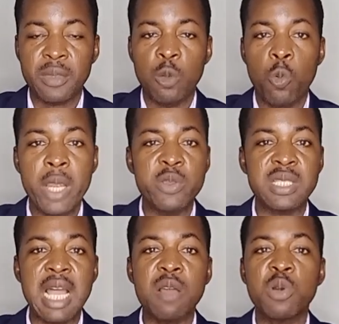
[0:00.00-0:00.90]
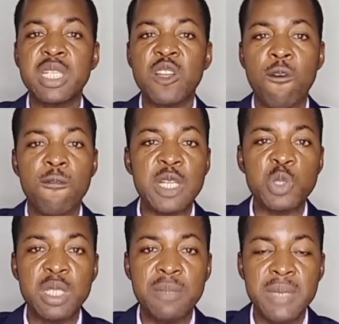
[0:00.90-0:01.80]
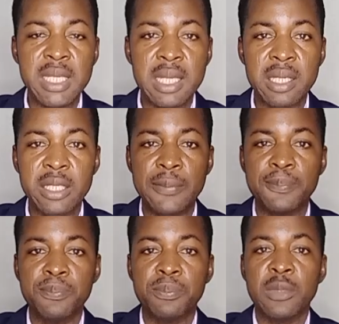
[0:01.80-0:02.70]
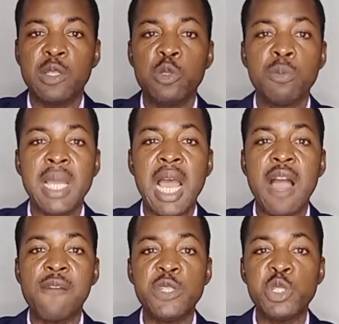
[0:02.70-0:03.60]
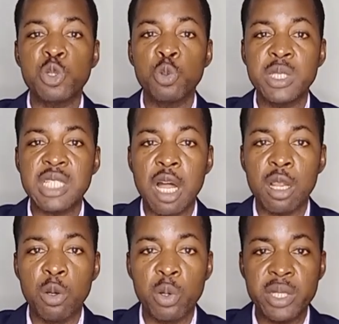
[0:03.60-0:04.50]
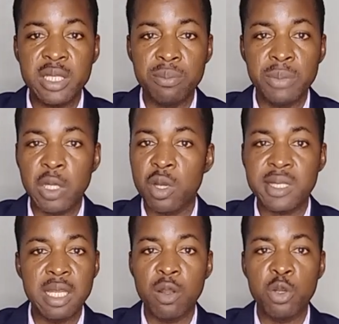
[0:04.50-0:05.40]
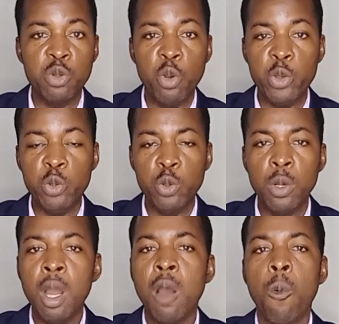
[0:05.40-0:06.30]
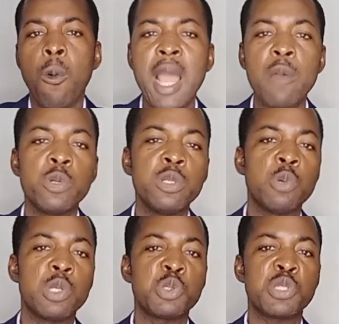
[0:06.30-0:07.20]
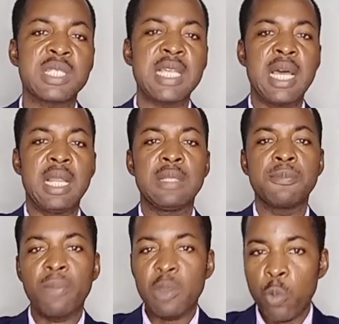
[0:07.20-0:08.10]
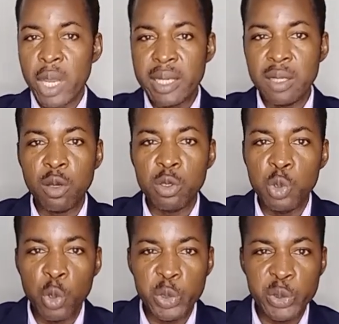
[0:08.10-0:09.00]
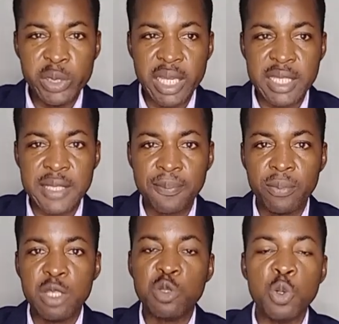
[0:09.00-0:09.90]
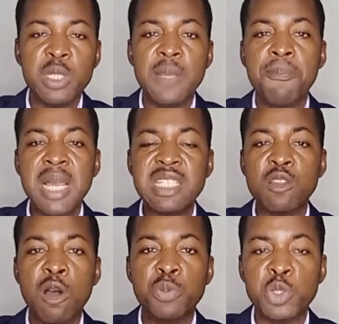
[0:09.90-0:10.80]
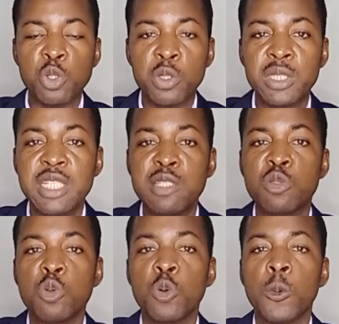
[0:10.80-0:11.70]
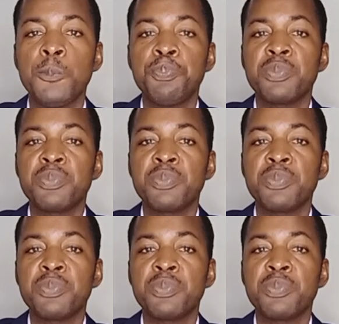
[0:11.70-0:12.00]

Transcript: When you start running conversion immediately, you may have issue with algorithm because they don't know you. Why would you want to sell when they don't know you yet? So the best option is to